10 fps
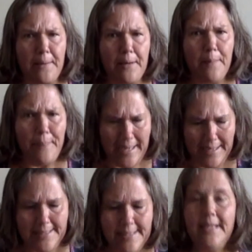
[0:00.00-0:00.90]
there,
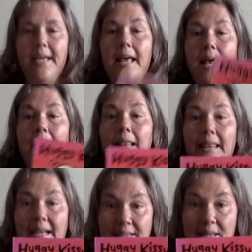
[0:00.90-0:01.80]
but
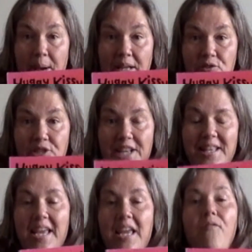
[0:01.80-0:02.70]
Leslie
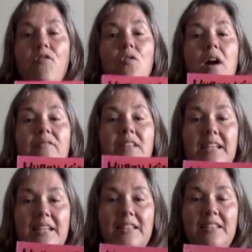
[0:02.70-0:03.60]
Patricelli, if you have
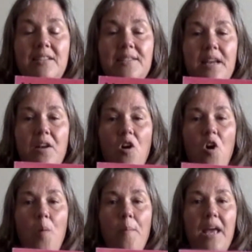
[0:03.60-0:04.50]
littles at
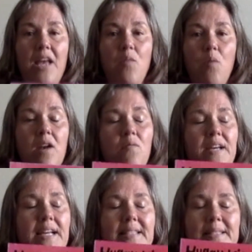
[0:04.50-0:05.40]
home and you want to
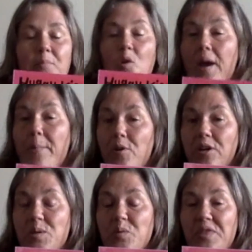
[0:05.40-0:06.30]
read some great
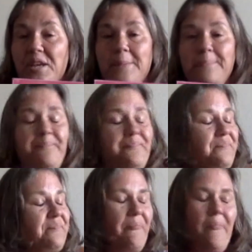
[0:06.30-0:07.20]
books with them,
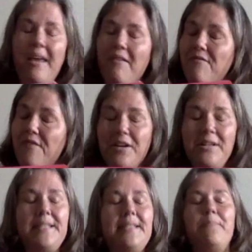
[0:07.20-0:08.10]

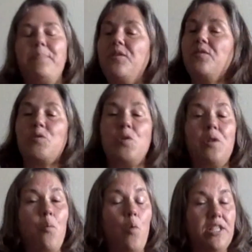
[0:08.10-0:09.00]
very simple. There's
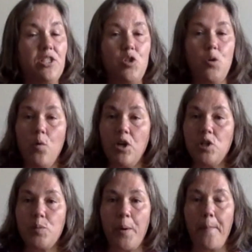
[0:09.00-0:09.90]
only 1 to 2
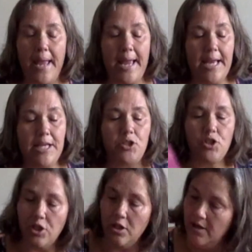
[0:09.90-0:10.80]
words per
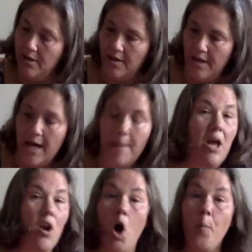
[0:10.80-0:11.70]
page,
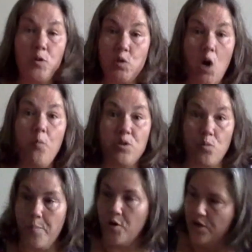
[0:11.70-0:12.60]
and almost always
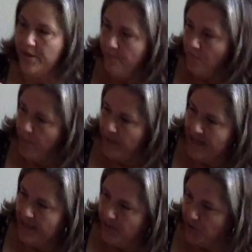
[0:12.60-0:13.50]

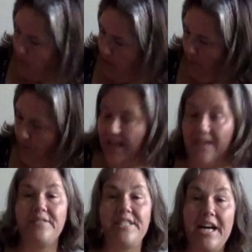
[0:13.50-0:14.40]
repeated. So here we
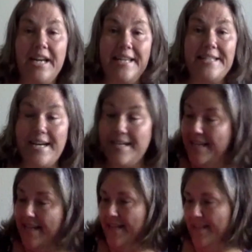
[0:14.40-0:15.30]
have tuggy,
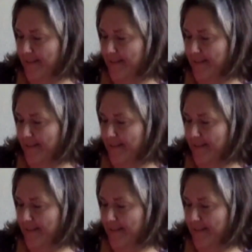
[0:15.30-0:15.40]
tuggy,